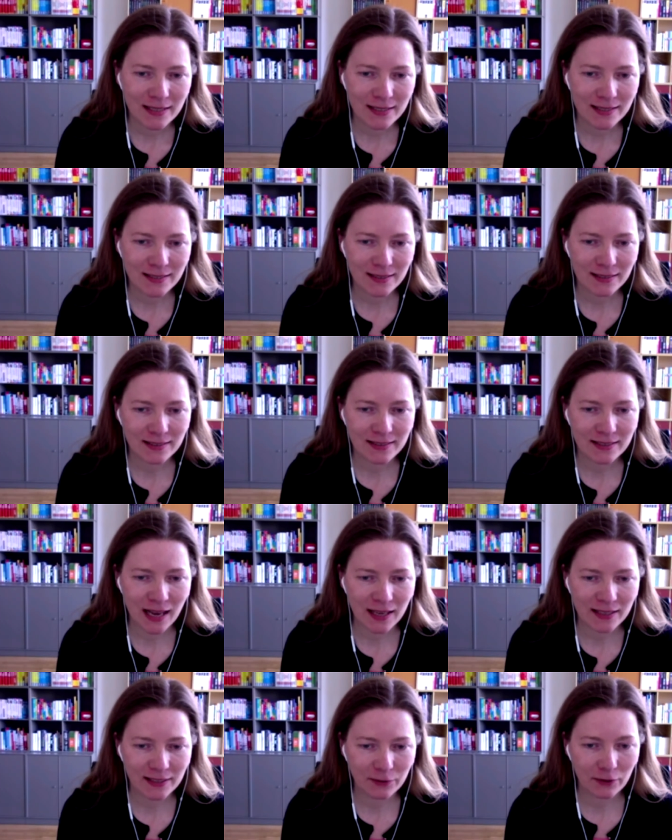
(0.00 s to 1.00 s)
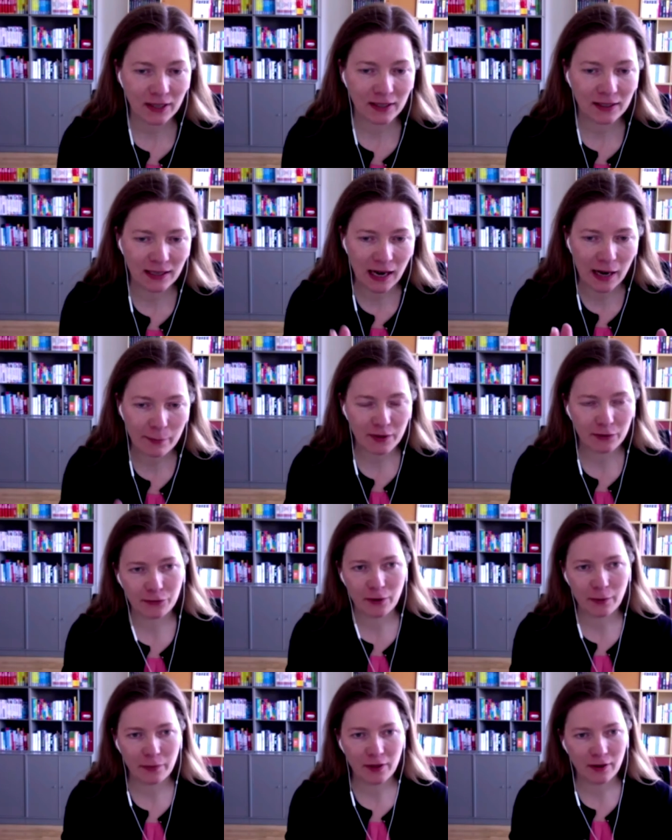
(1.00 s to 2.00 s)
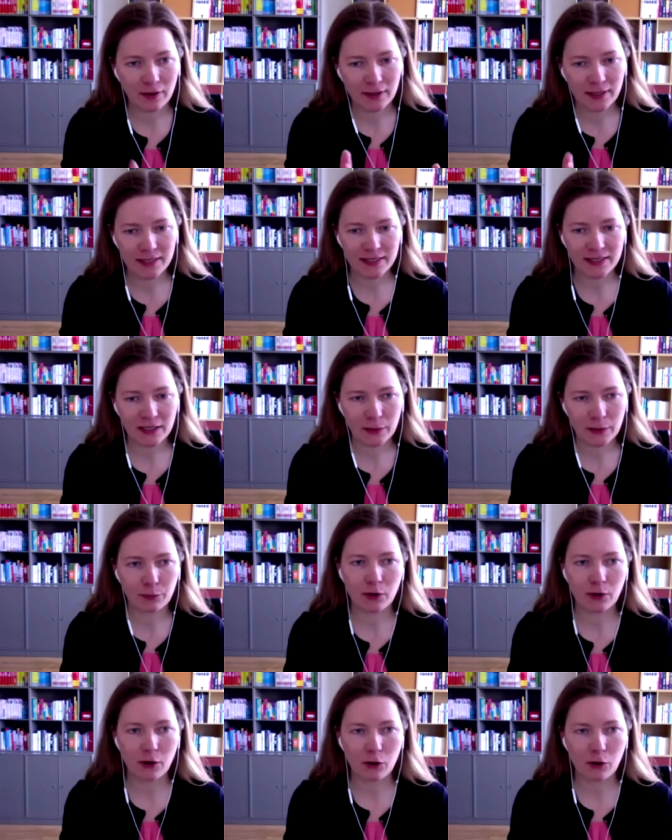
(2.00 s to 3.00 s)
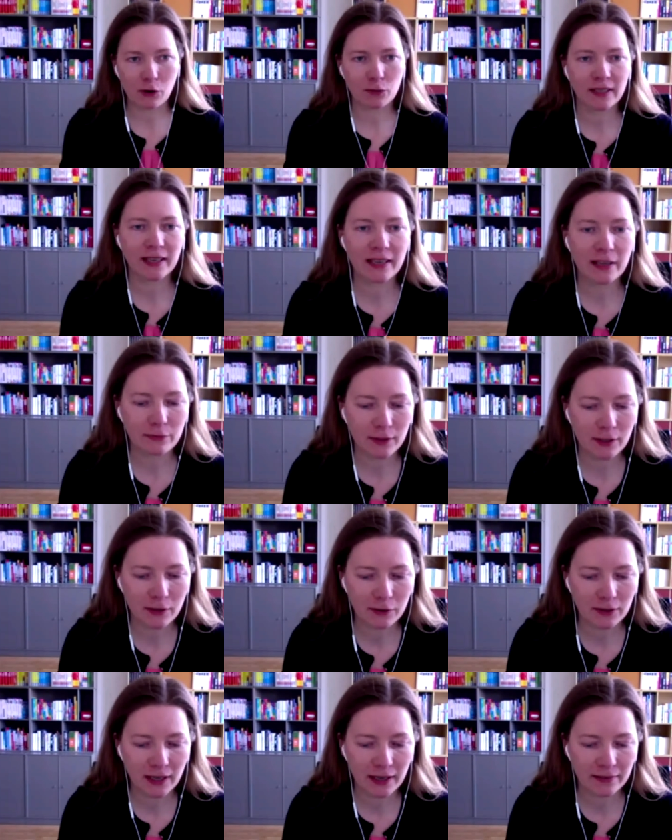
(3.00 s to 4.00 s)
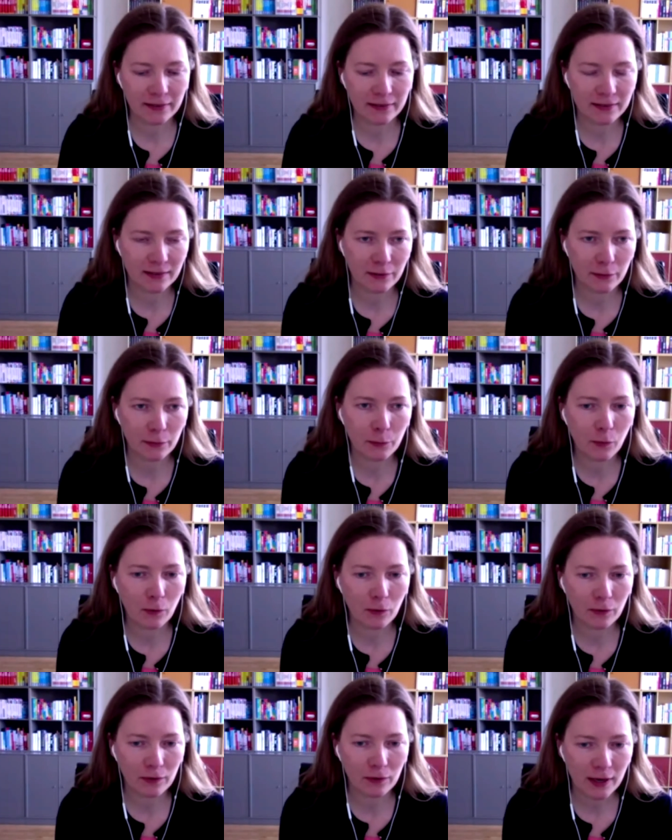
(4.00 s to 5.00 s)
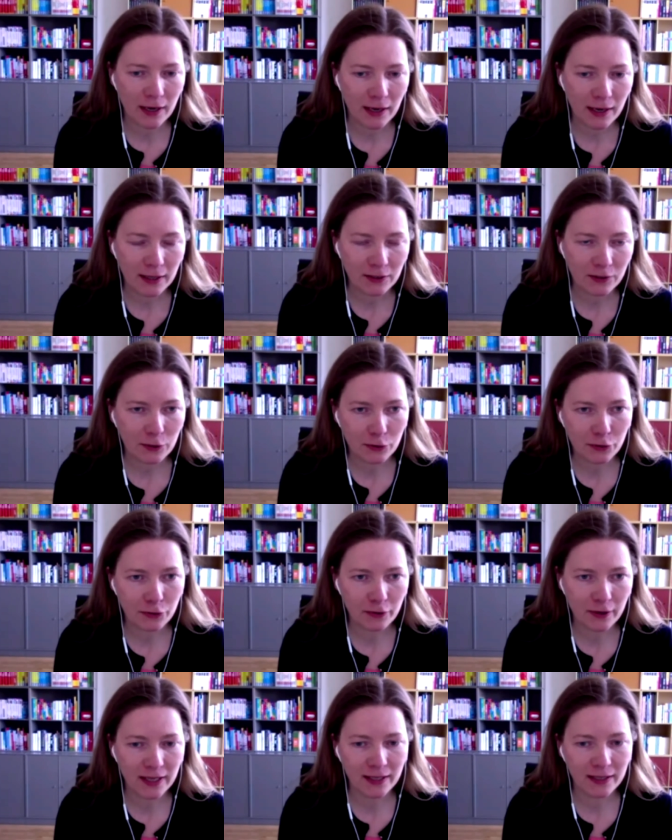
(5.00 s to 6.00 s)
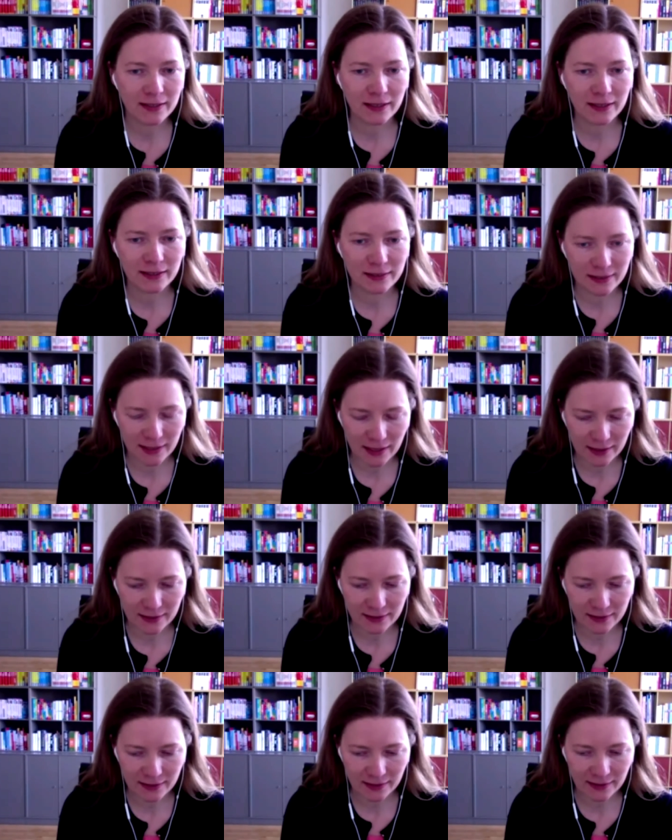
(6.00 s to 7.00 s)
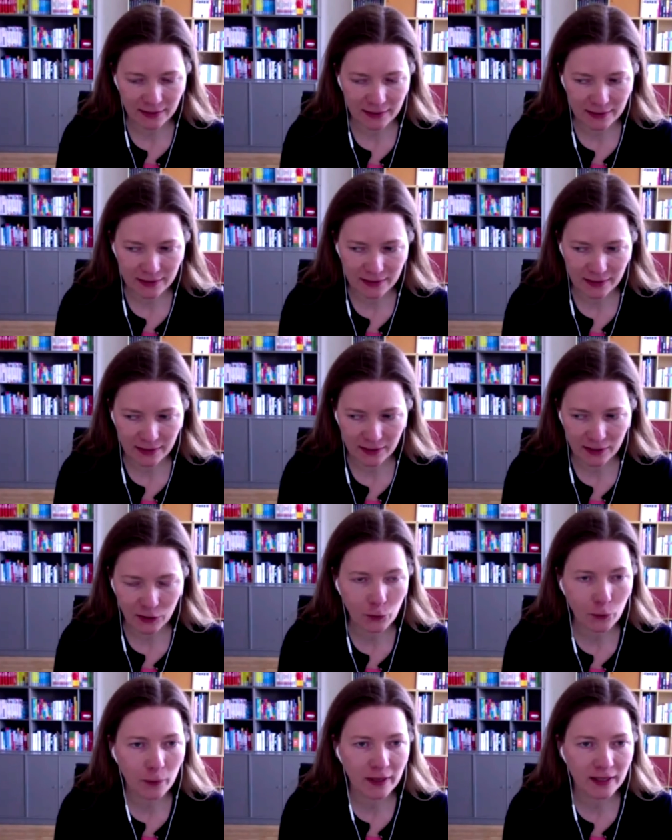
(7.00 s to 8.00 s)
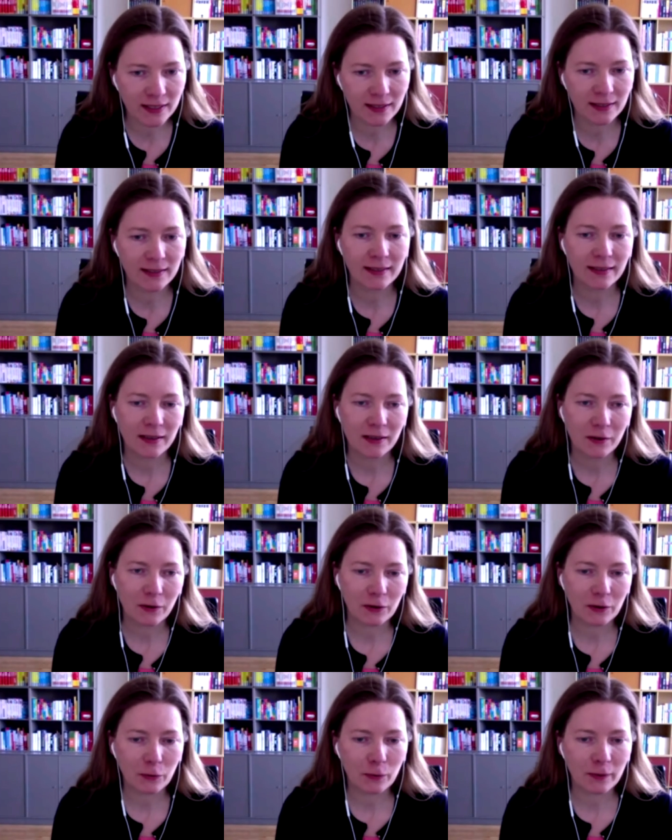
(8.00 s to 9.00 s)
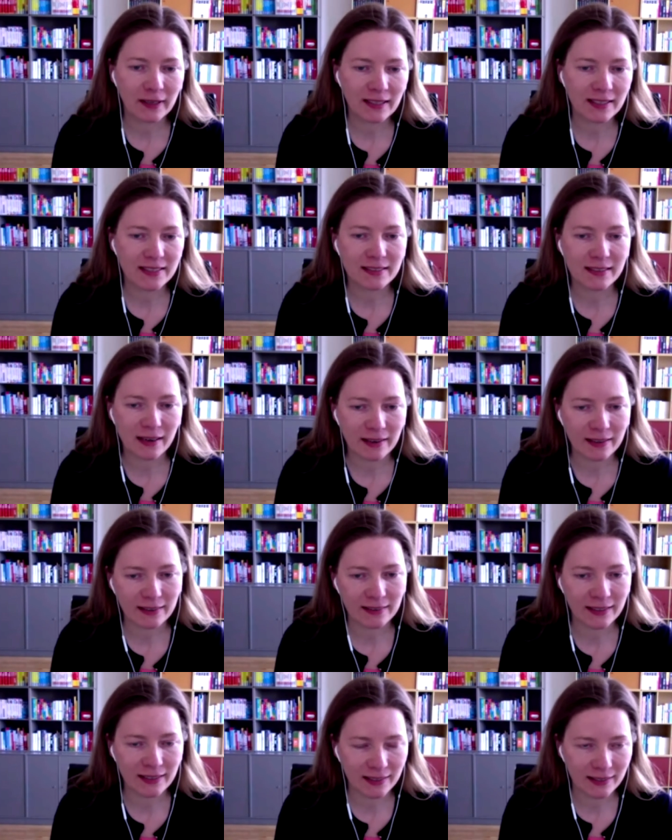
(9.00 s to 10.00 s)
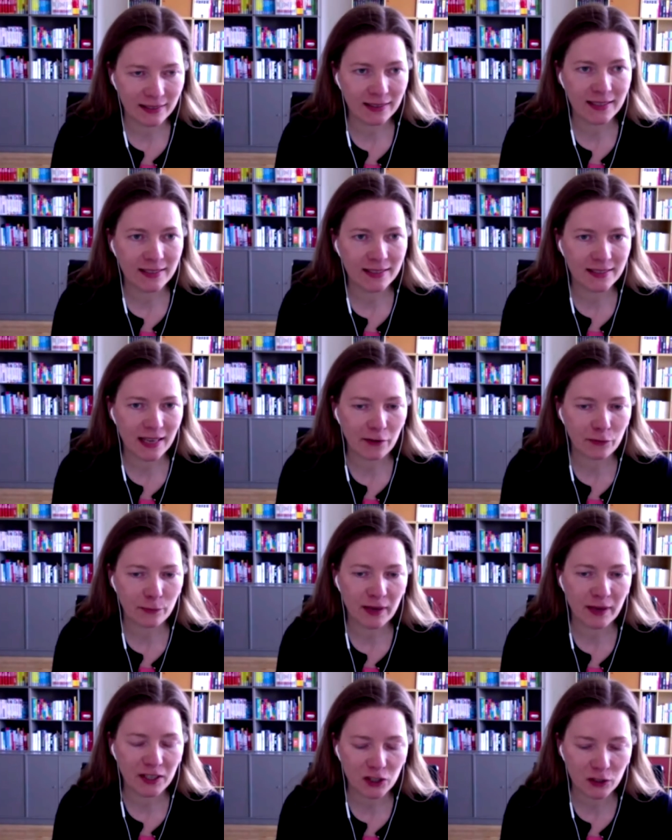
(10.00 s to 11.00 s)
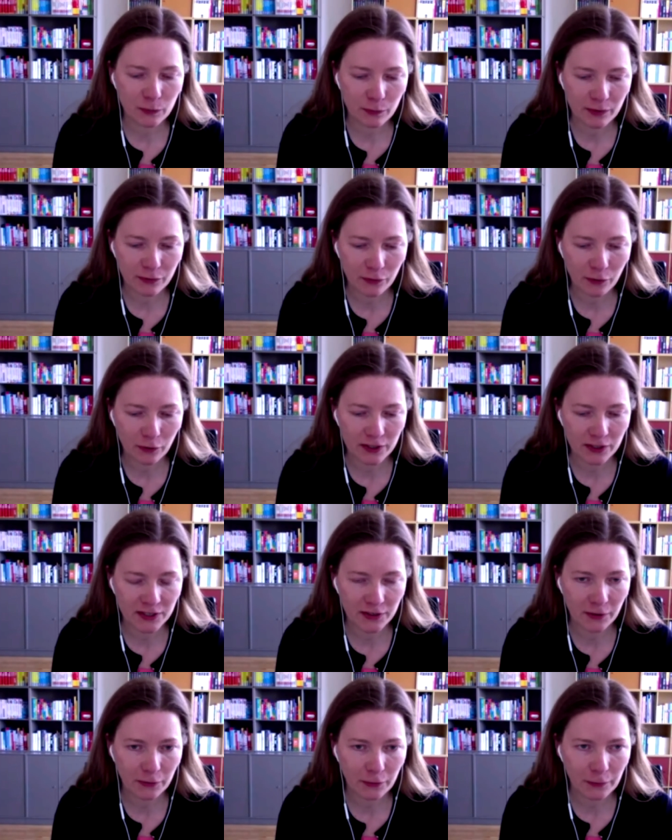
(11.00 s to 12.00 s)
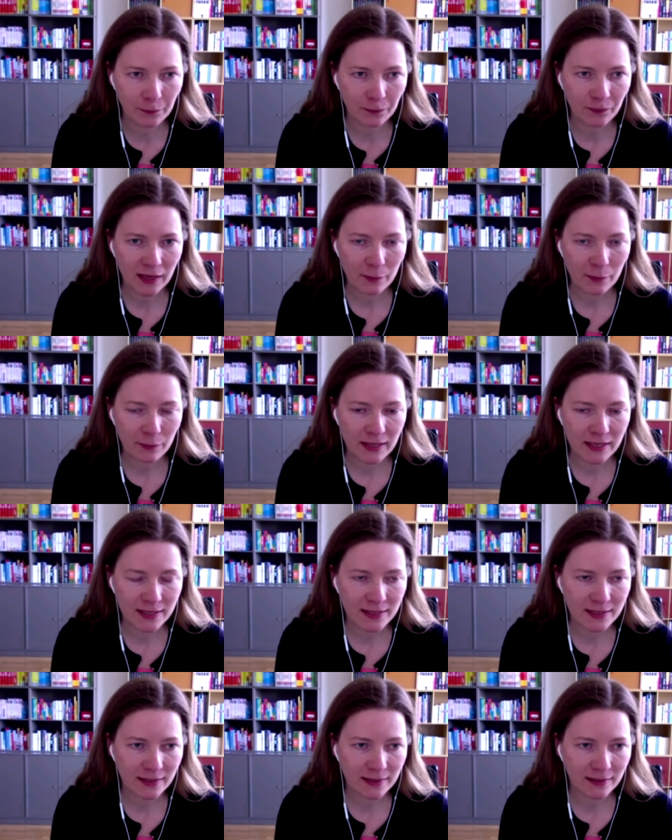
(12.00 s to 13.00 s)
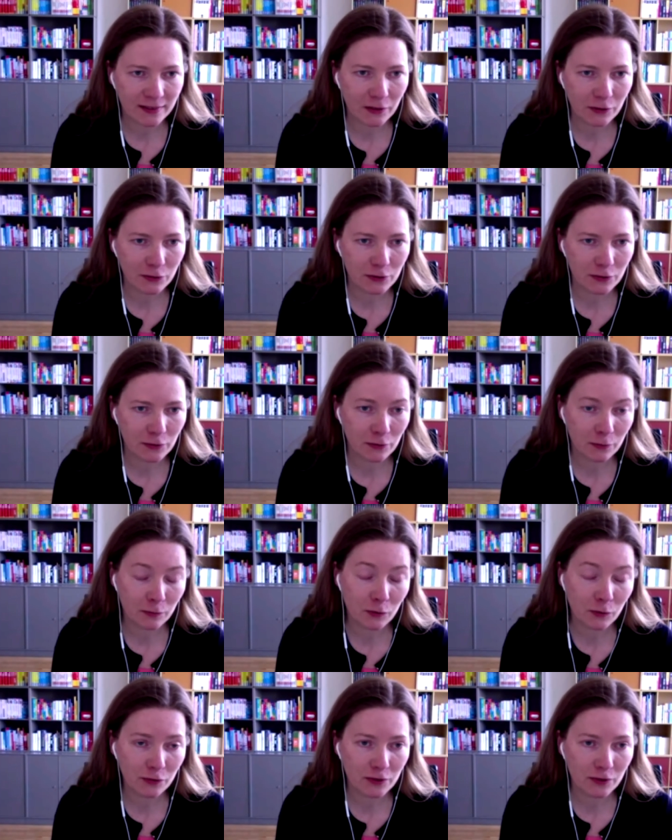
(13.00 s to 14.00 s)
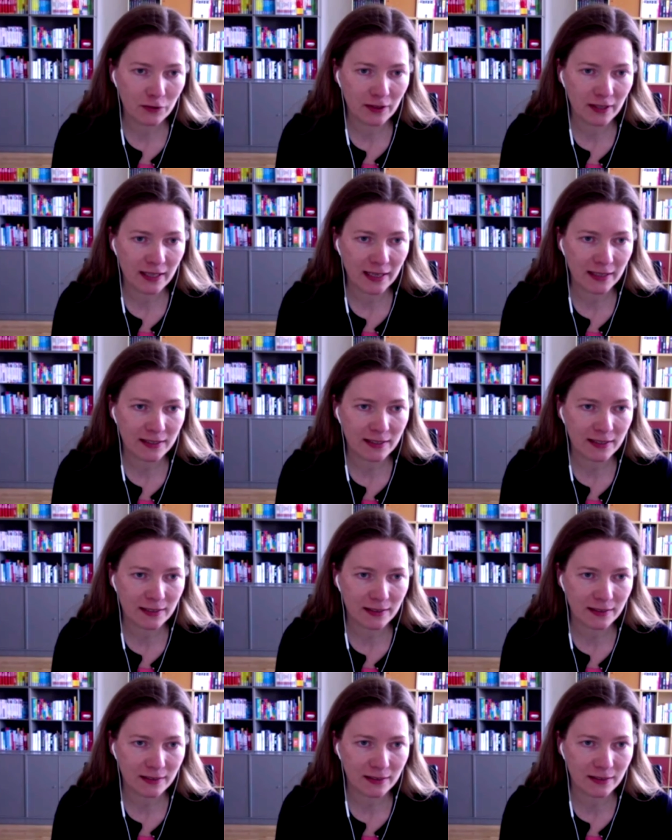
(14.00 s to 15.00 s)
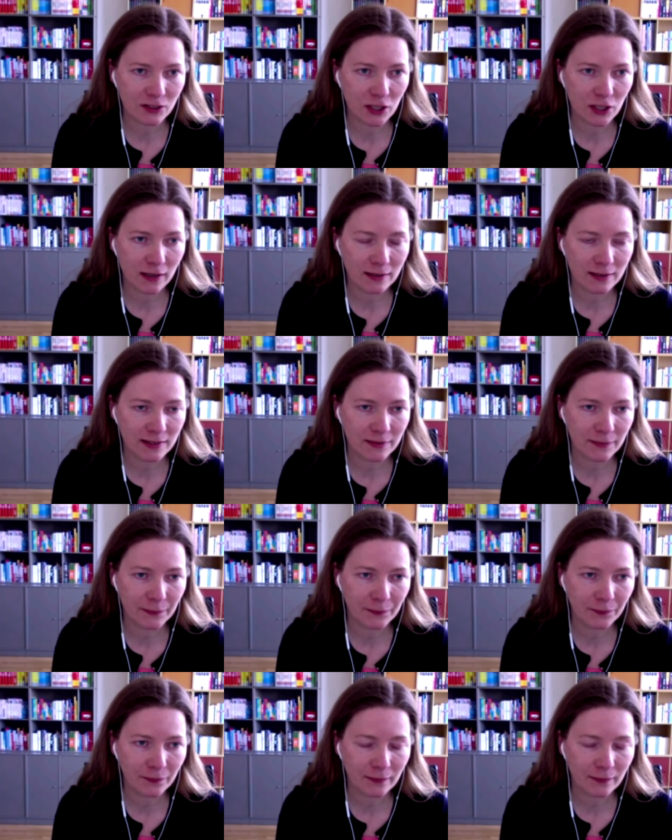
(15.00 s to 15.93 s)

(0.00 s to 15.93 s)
Yes, so starting or coming from the holistic approach, we can have a look at the more concrete and and and uh, quick or quickly starter kits I've mentioned before. So please uh, go to move to the next uh, chart.